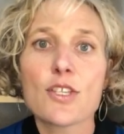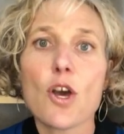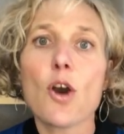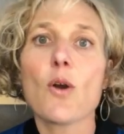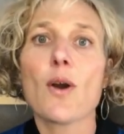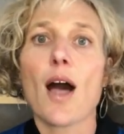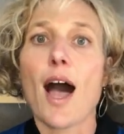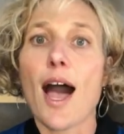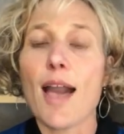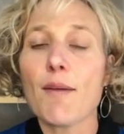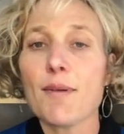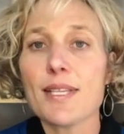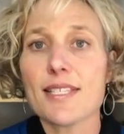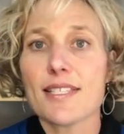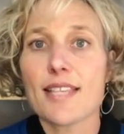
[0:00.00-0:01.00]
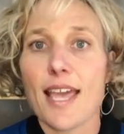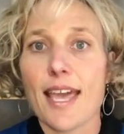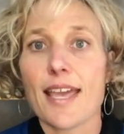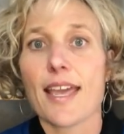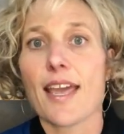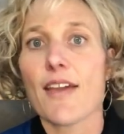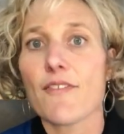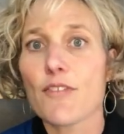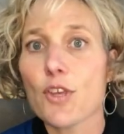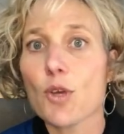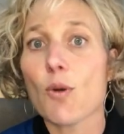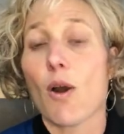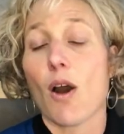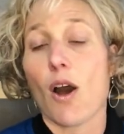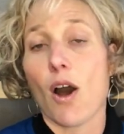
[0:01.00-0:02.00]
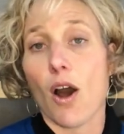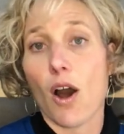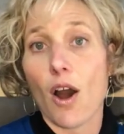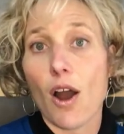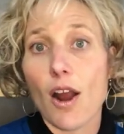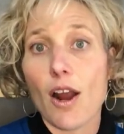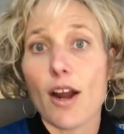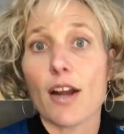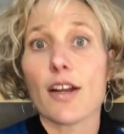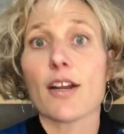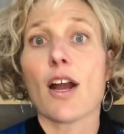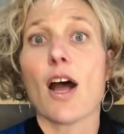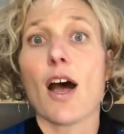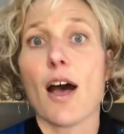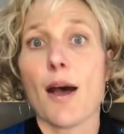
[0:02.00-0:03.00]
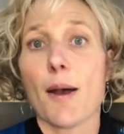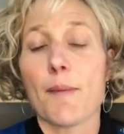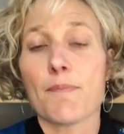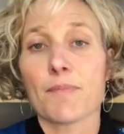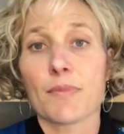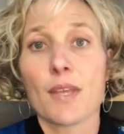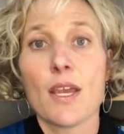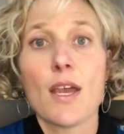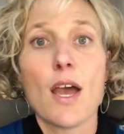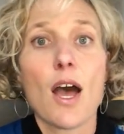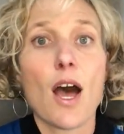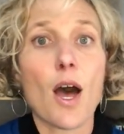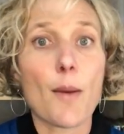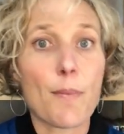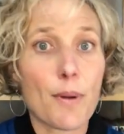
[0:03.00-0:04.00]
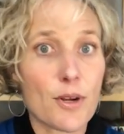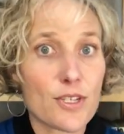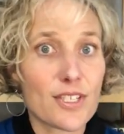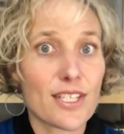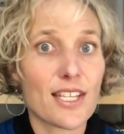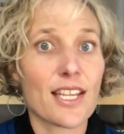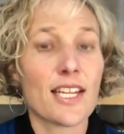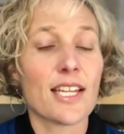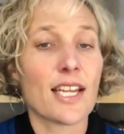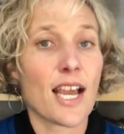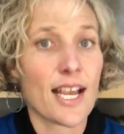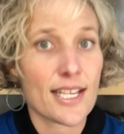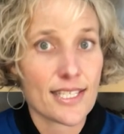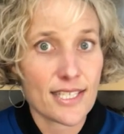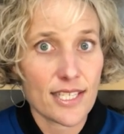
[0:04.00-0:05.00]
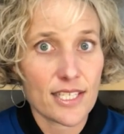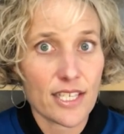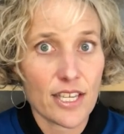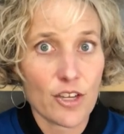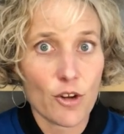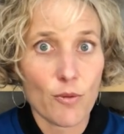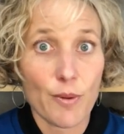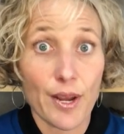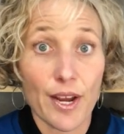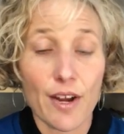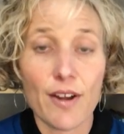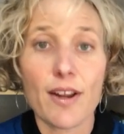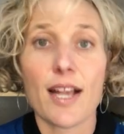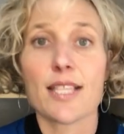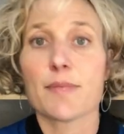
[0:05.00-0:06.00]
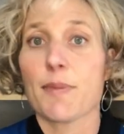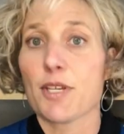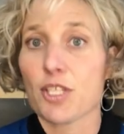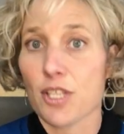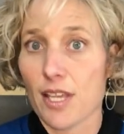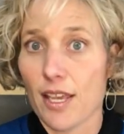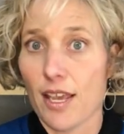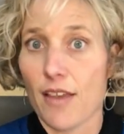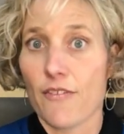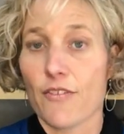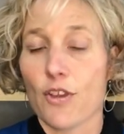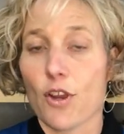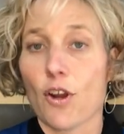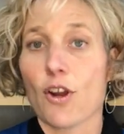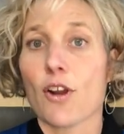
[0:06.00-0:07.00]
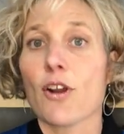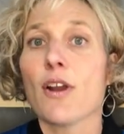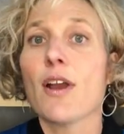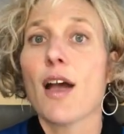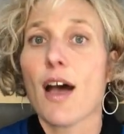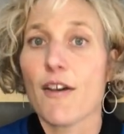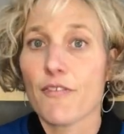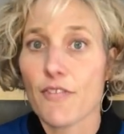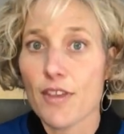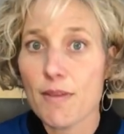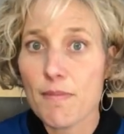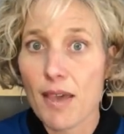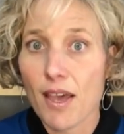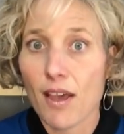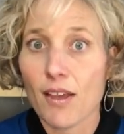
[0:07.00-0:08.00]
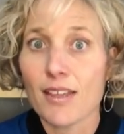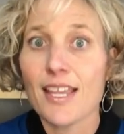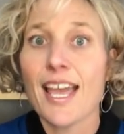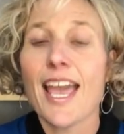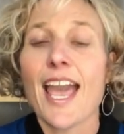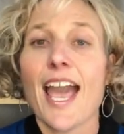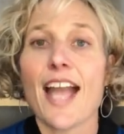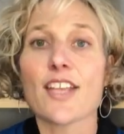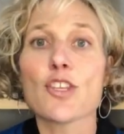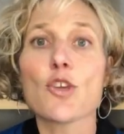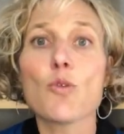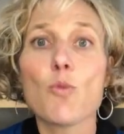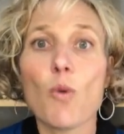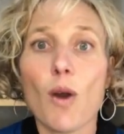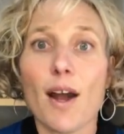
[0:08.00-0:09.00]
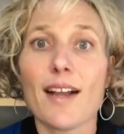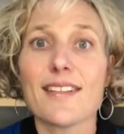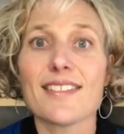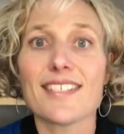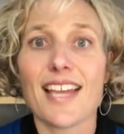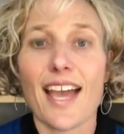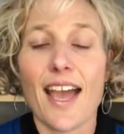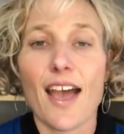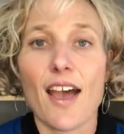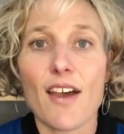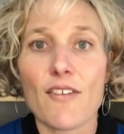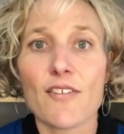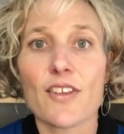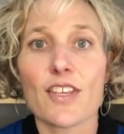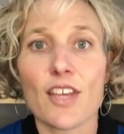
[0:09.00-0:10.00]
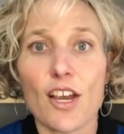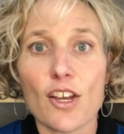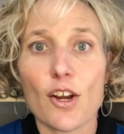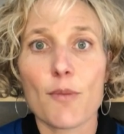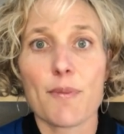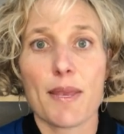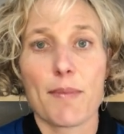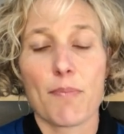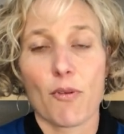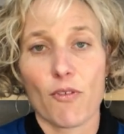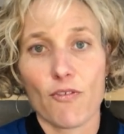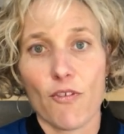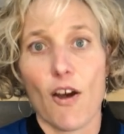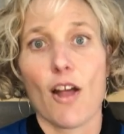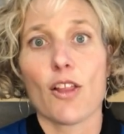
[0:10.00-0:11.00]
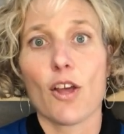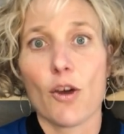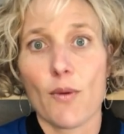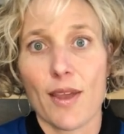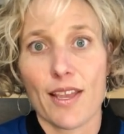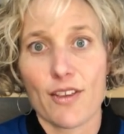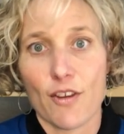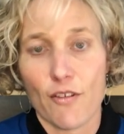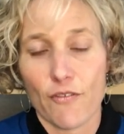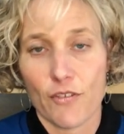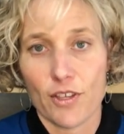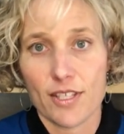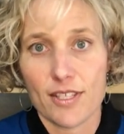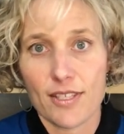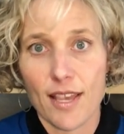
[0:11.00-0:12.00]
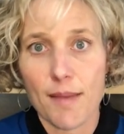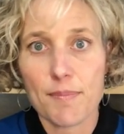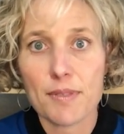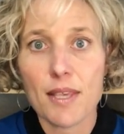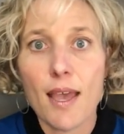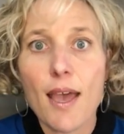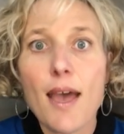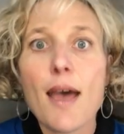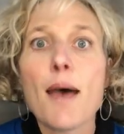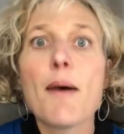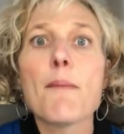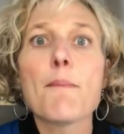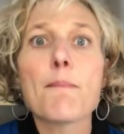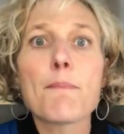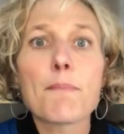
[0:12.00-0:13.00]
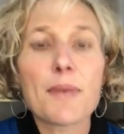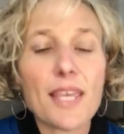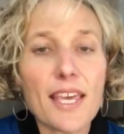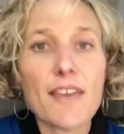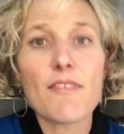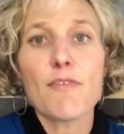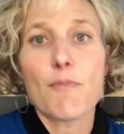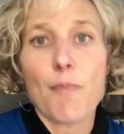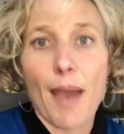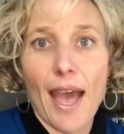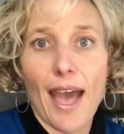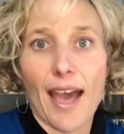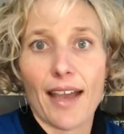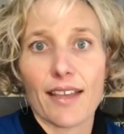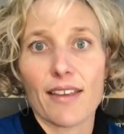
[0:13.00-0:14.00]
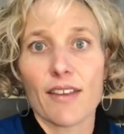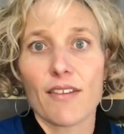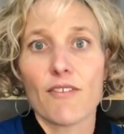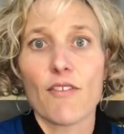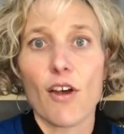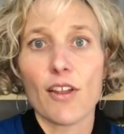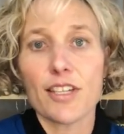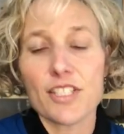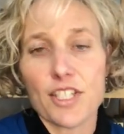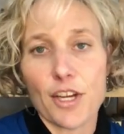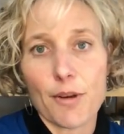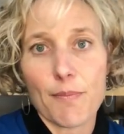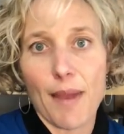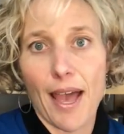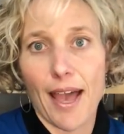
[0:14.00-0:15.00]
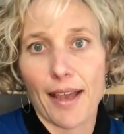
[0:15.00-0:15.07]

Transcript: So I would say if you are a person in an ICT career, especially if you're a female and you want to have younger people follow in your footsteps, give back, volunteer